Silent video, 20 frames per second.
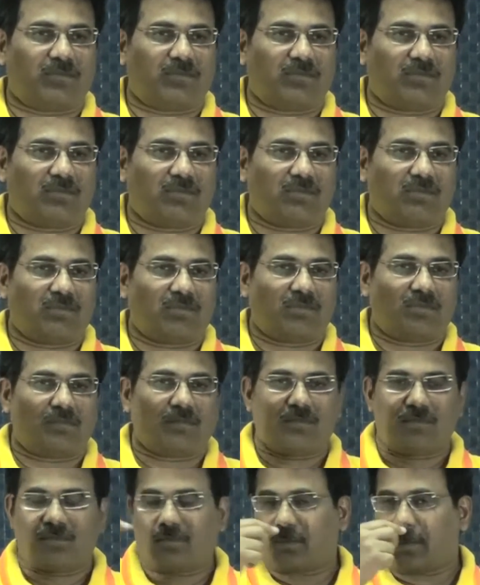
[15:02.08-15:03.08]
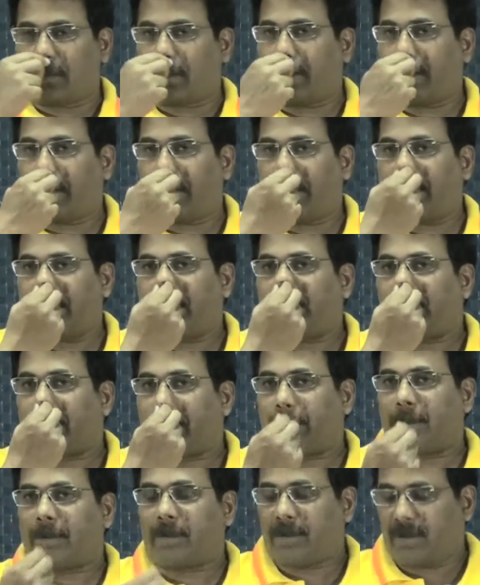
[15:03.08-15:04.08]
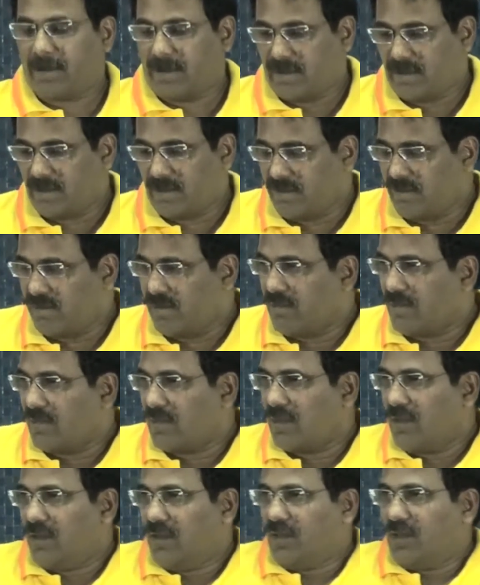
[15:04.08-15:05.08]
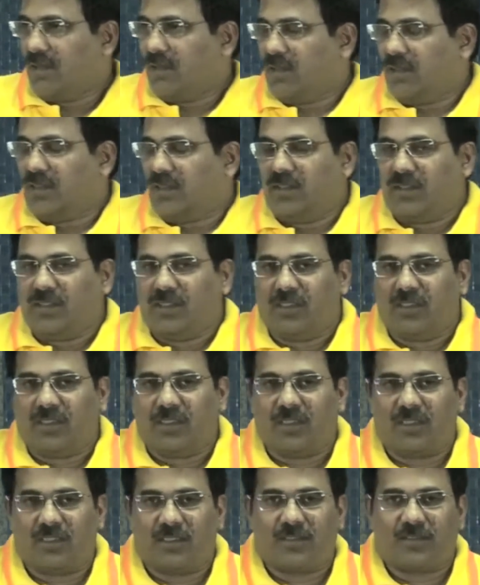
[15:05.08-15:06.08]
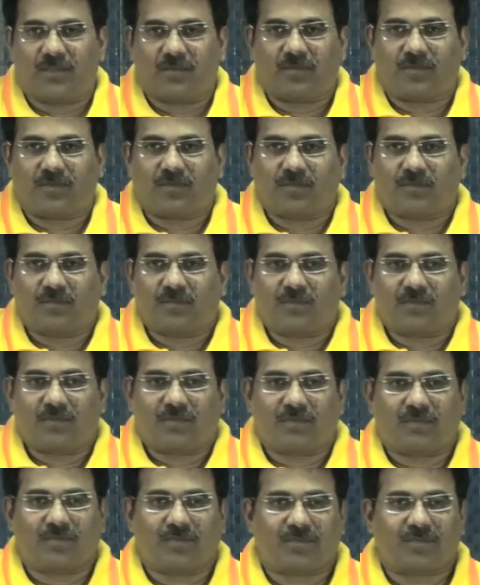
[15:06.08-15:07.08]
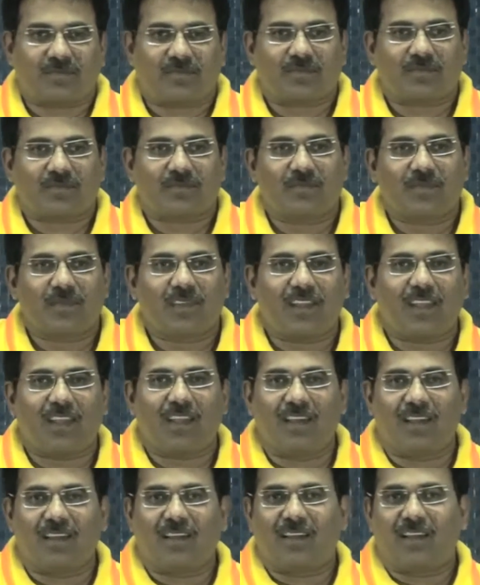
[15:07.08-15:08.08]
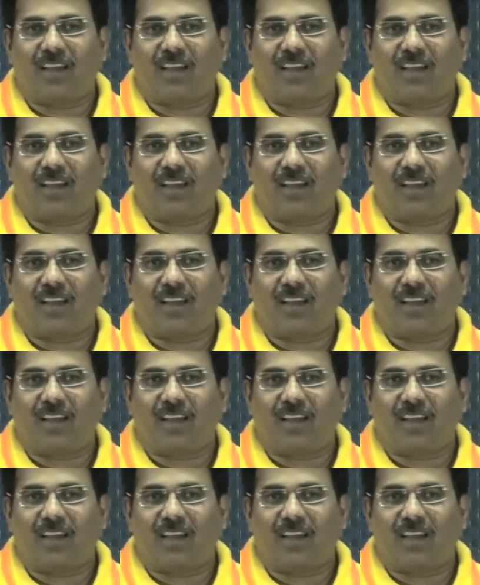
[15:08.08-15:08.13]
Nothing is said.